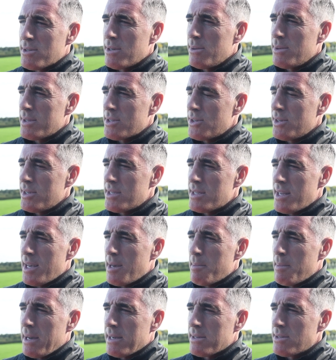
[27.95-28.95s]
so it's nice to
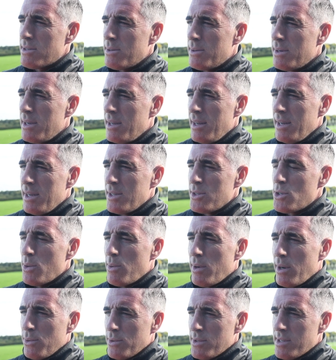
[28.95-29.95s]
get back to
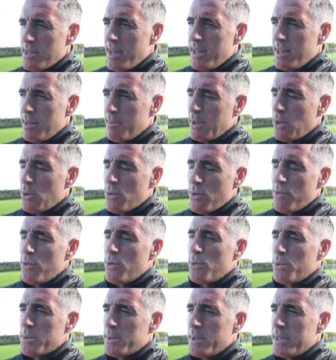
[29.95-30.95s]
our own stadium and looking
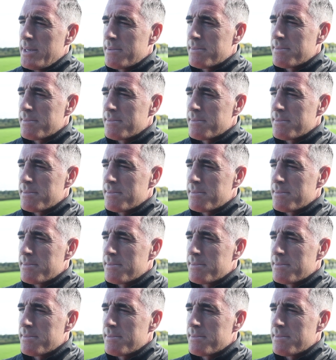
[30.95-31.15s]
forward to it.